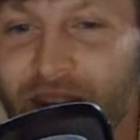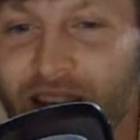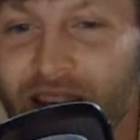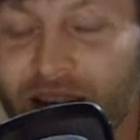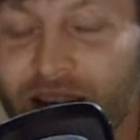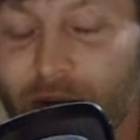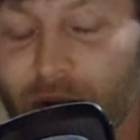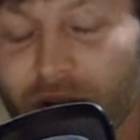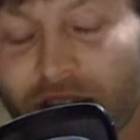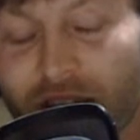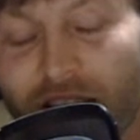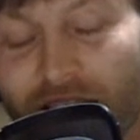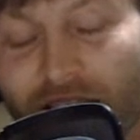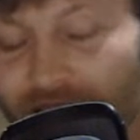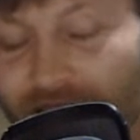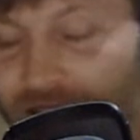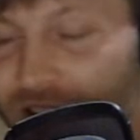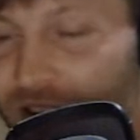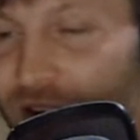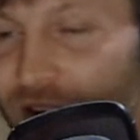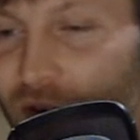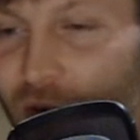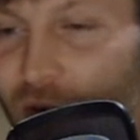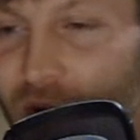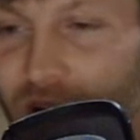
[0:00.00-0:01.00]
yeah,
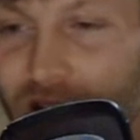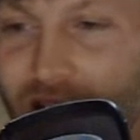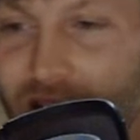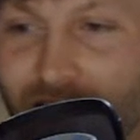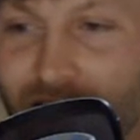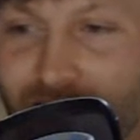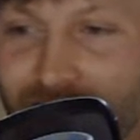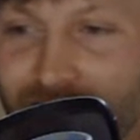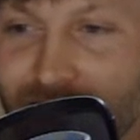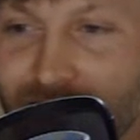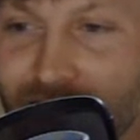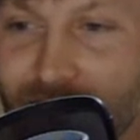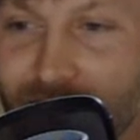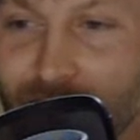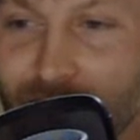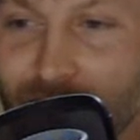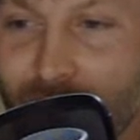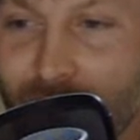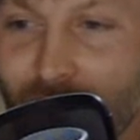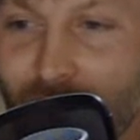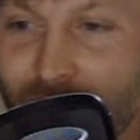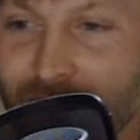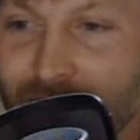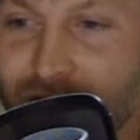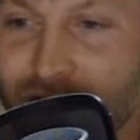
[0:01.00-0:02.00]

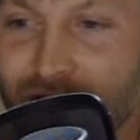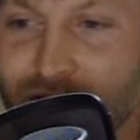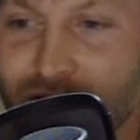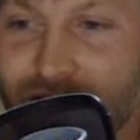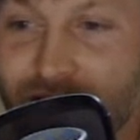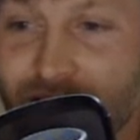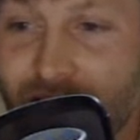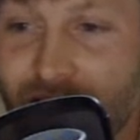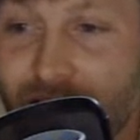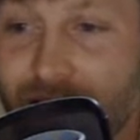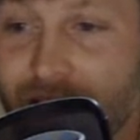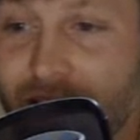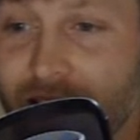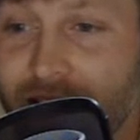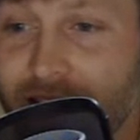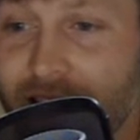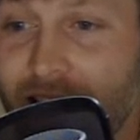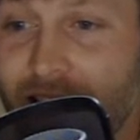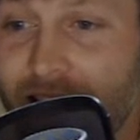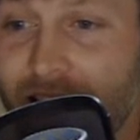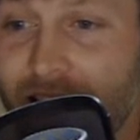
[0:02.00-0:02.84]
Mark is just saying, I think Dak